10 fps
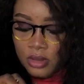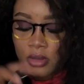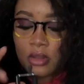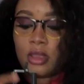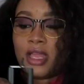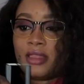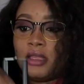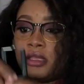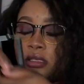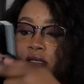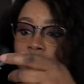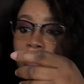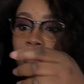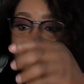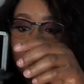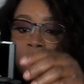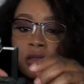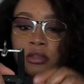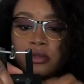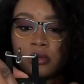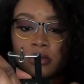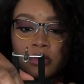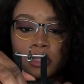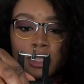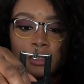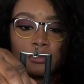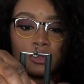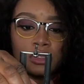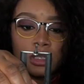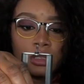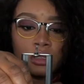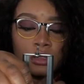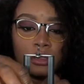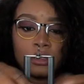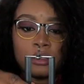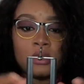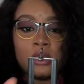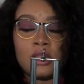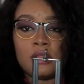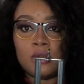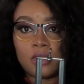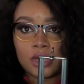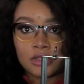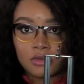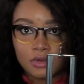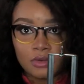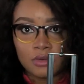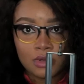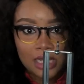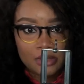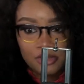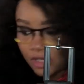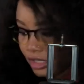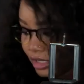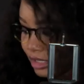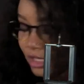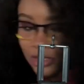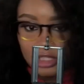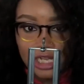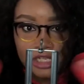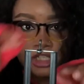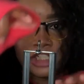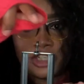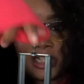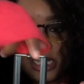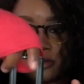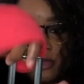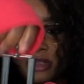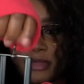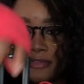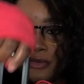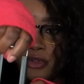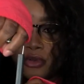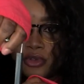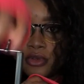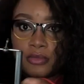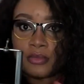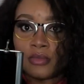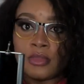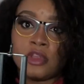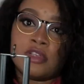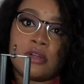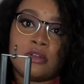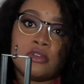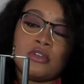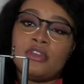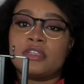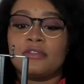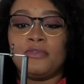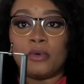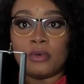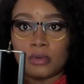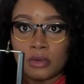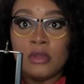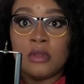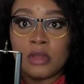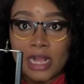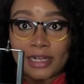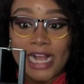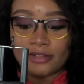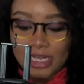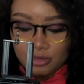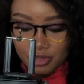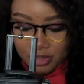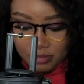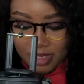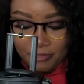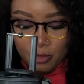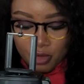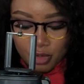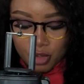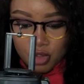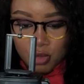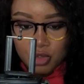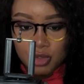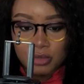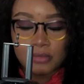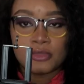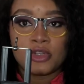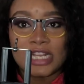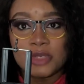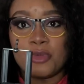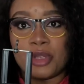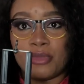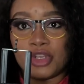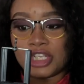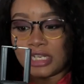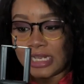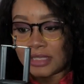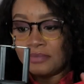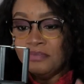Okay, I think this is it. So now I can put it here and look. As well, actually, I could actually accommodate my phone also. So I could also use it for, I could use my phone on it also. So that's pretty much it, guys.